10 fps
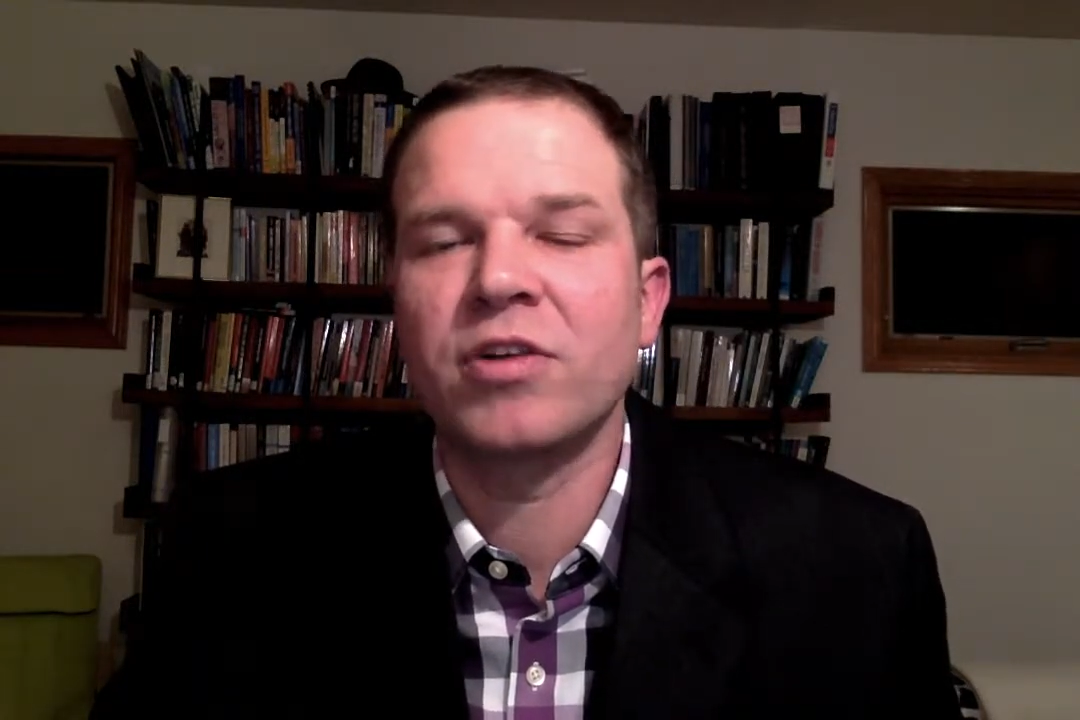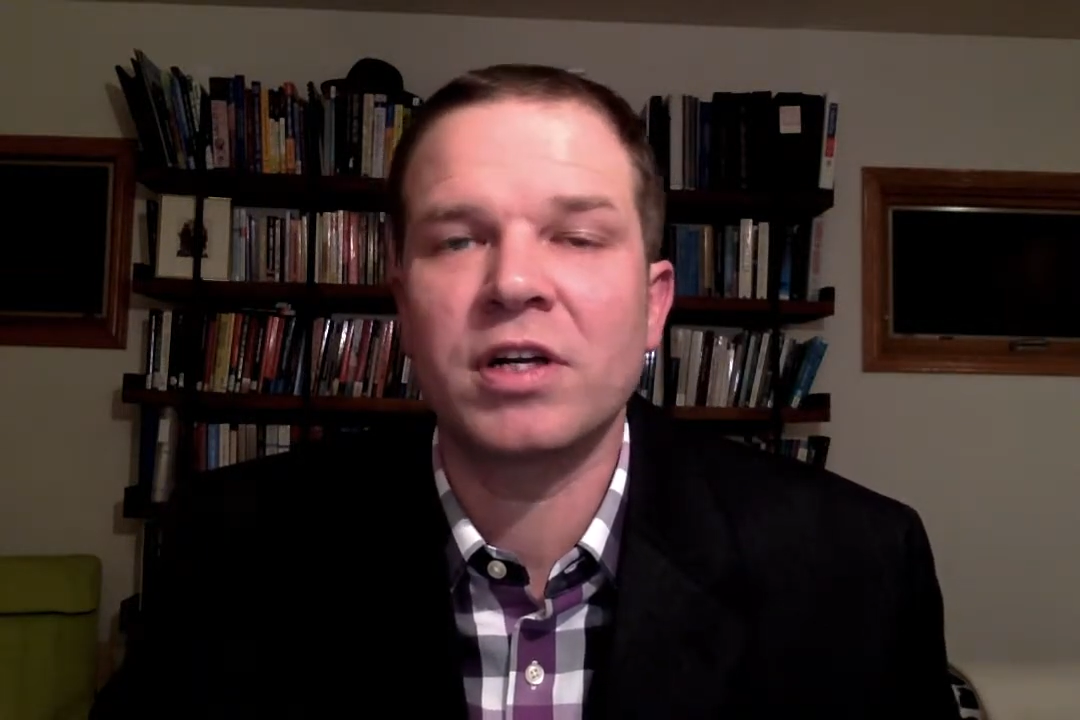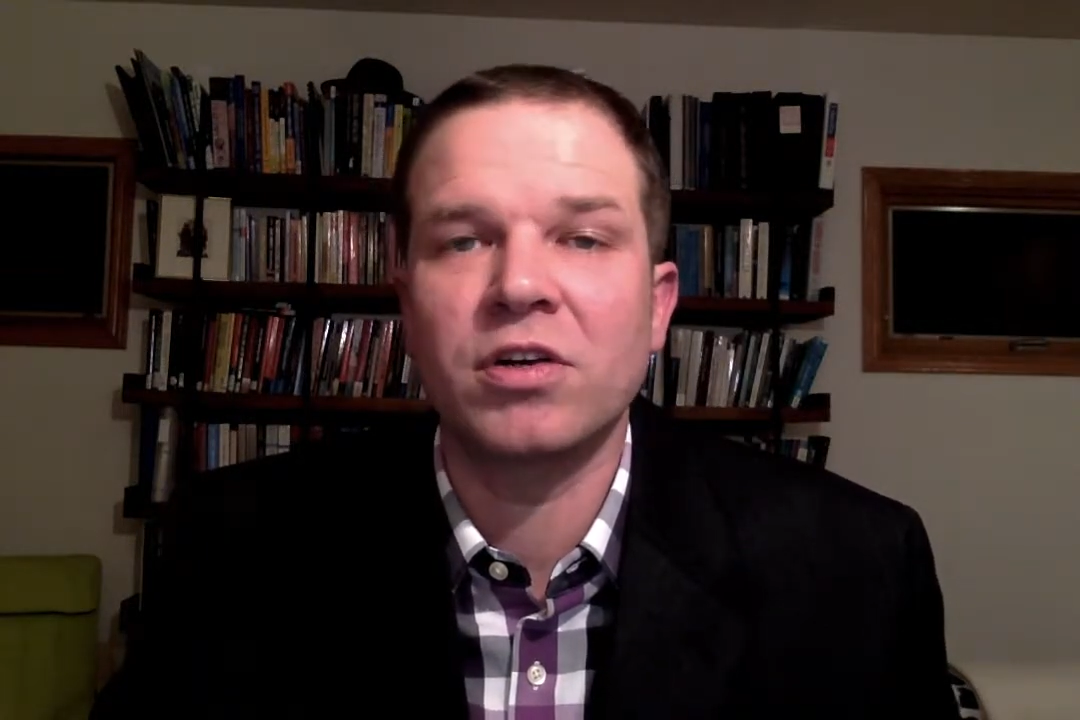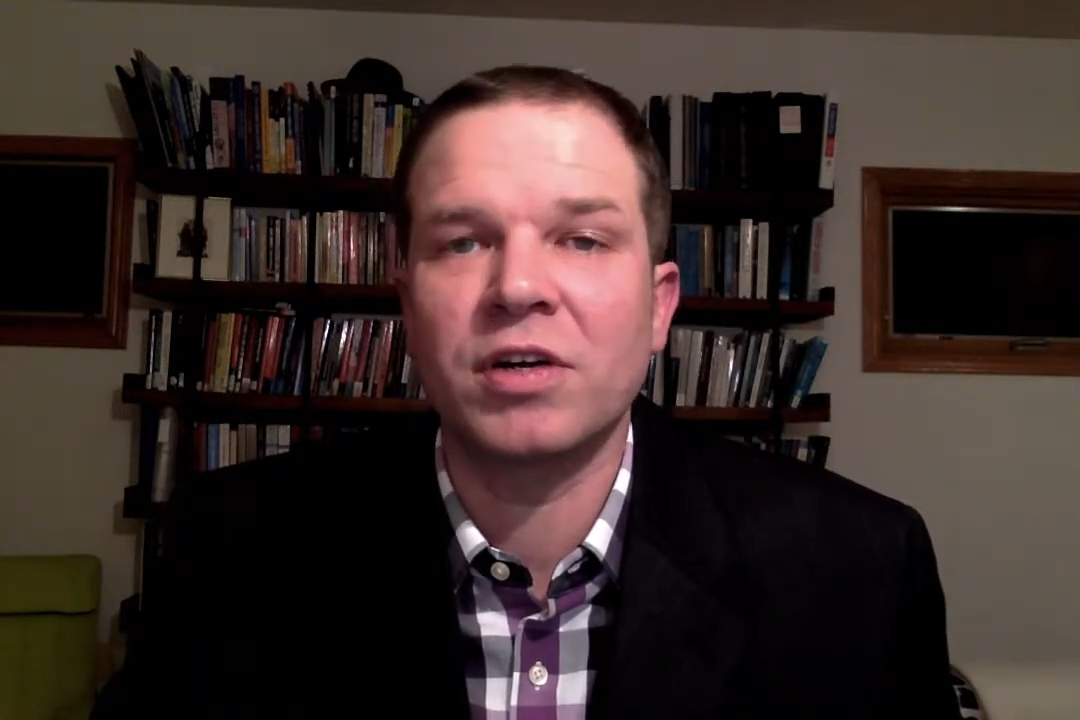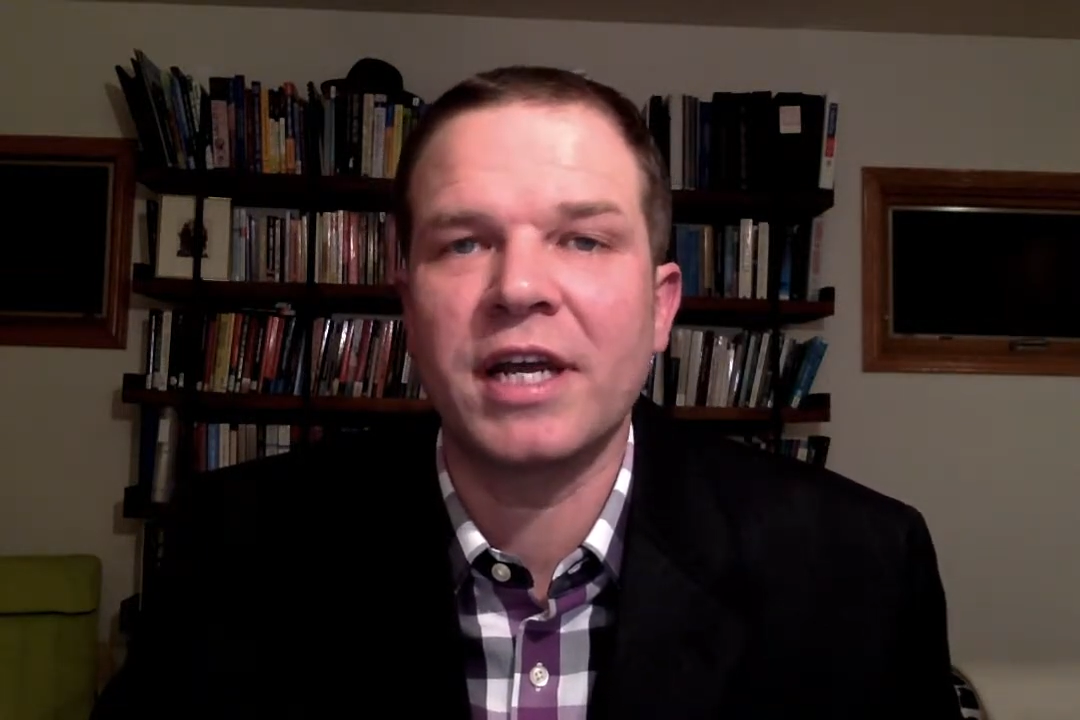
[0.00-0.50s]

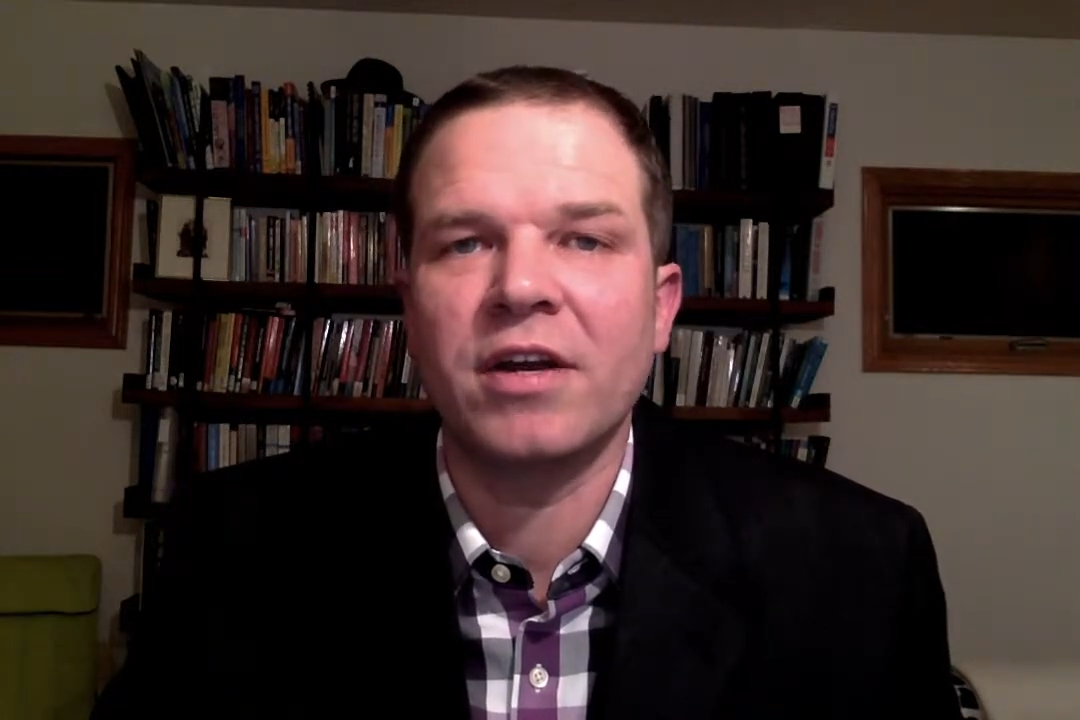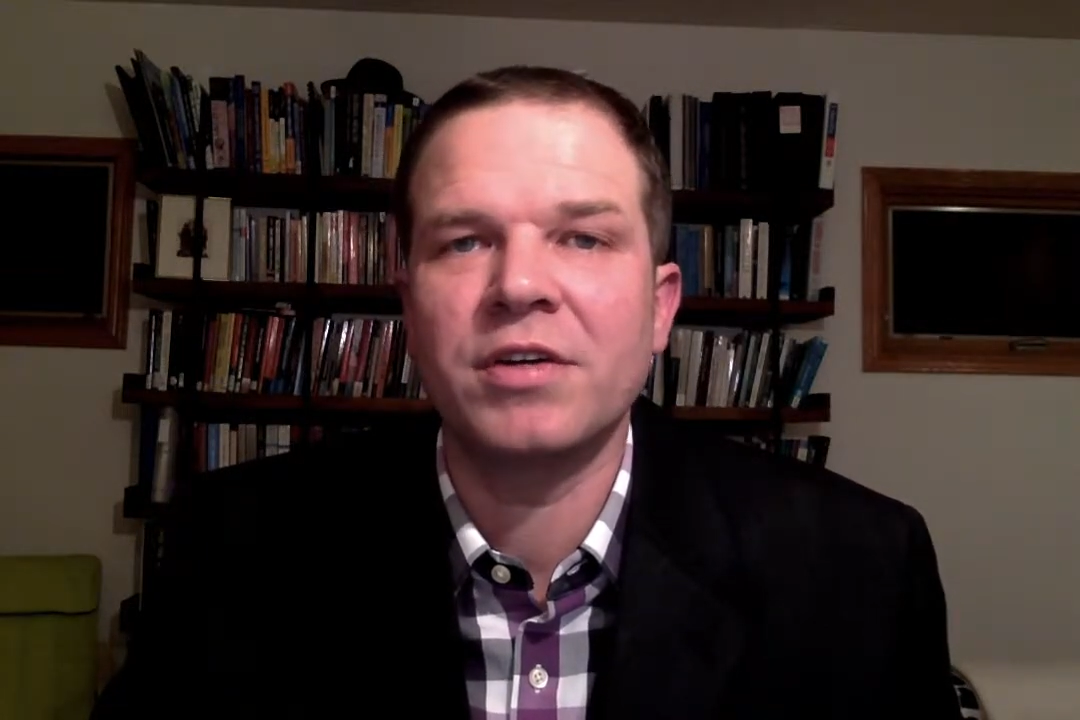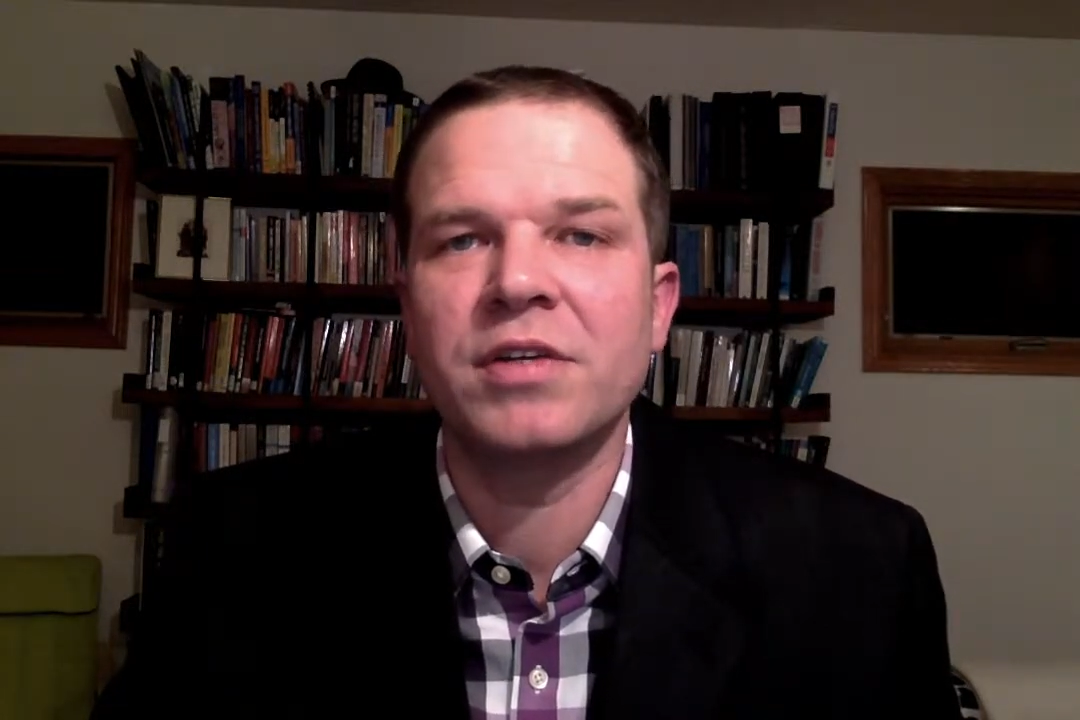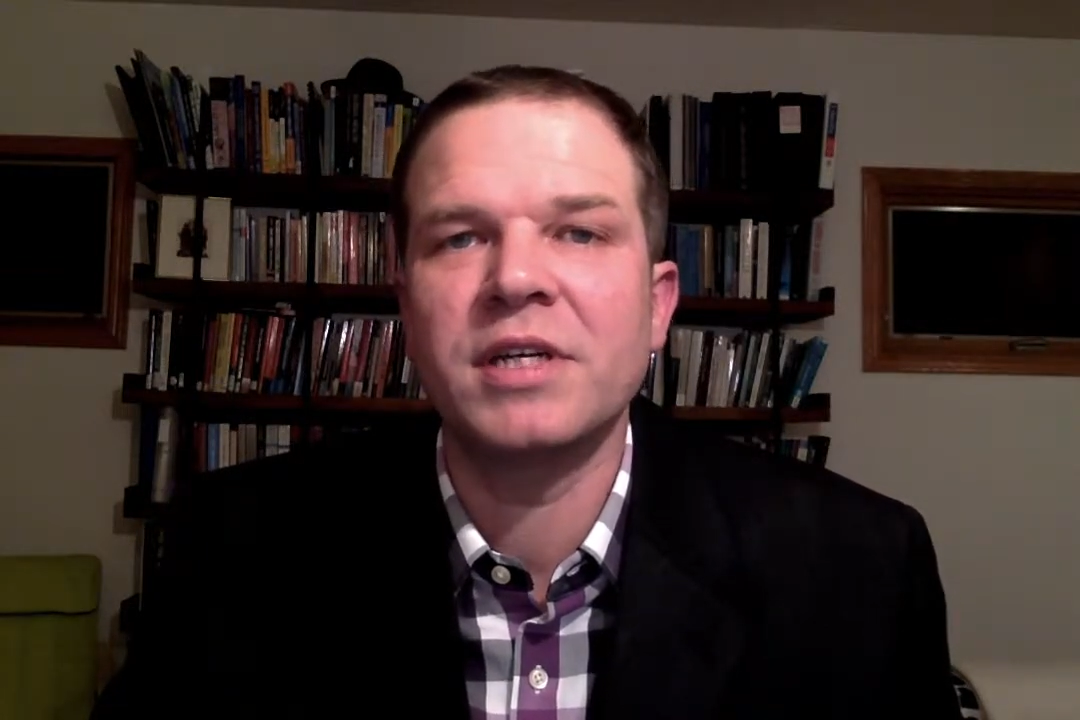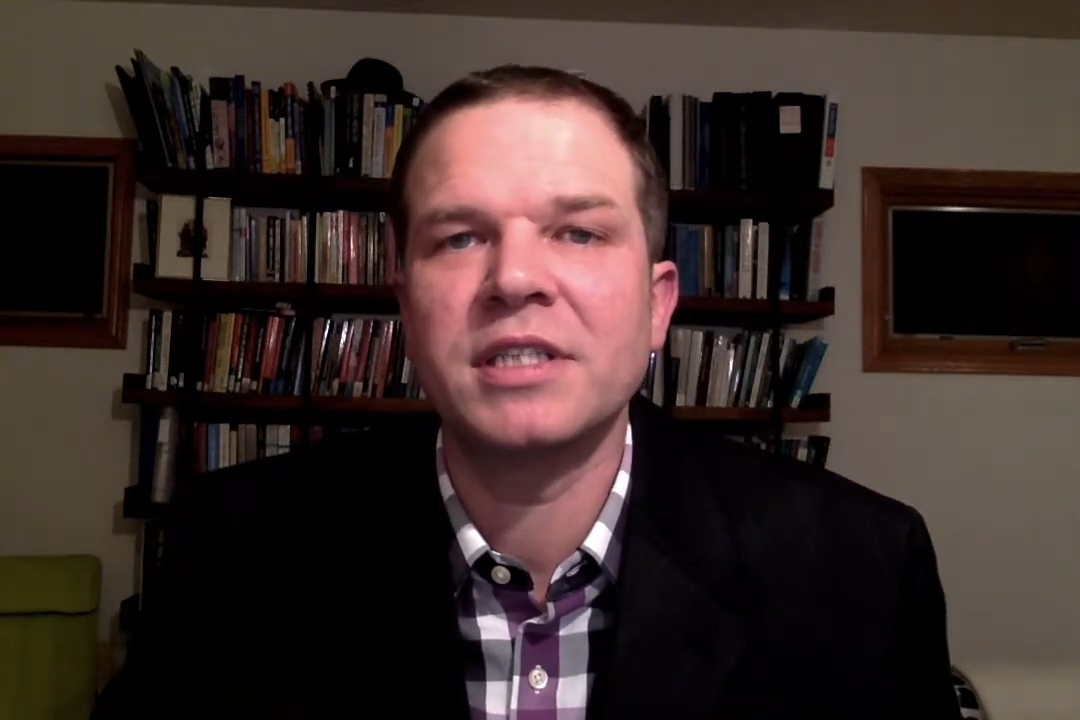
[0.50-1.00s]
critical care
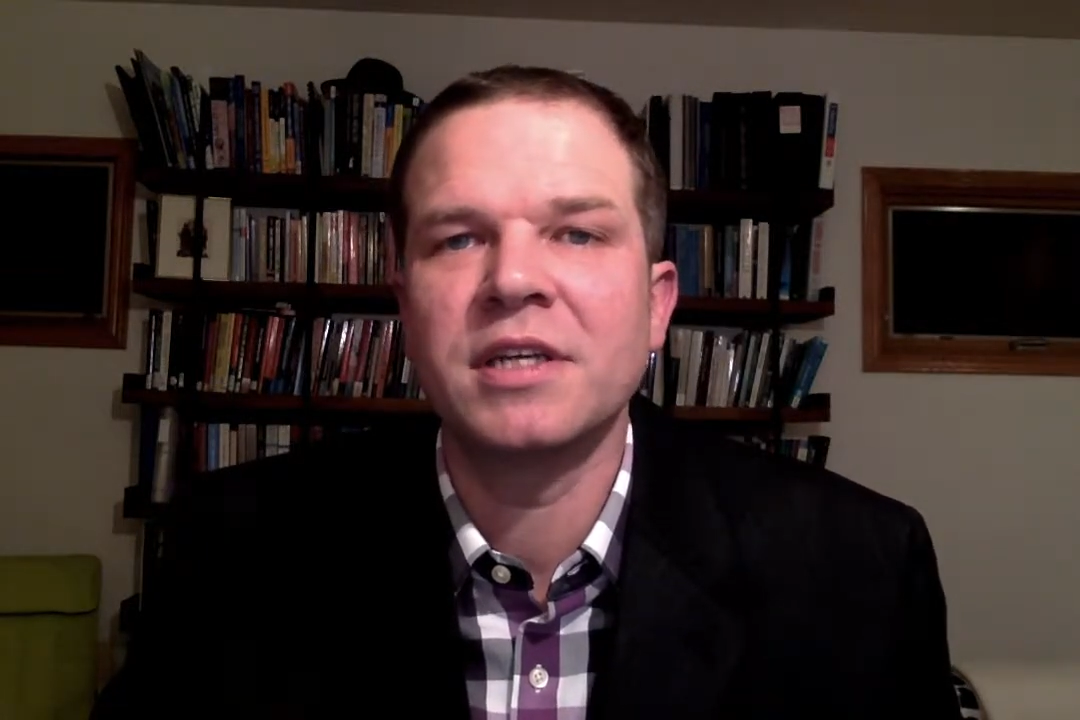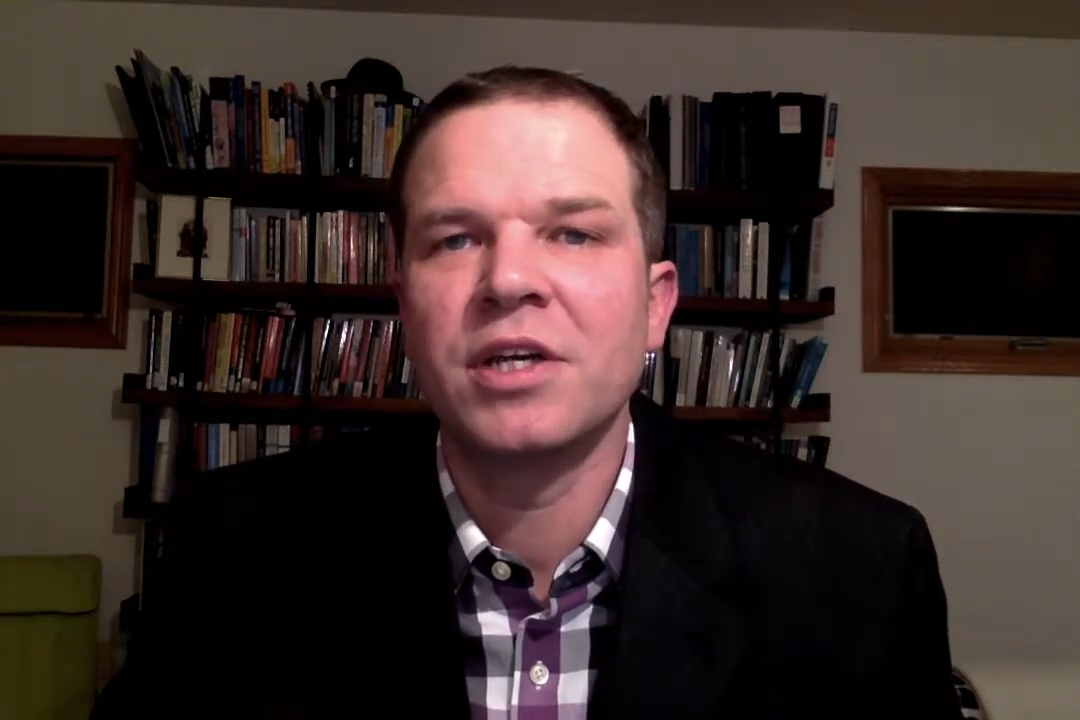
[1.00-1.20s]
unit,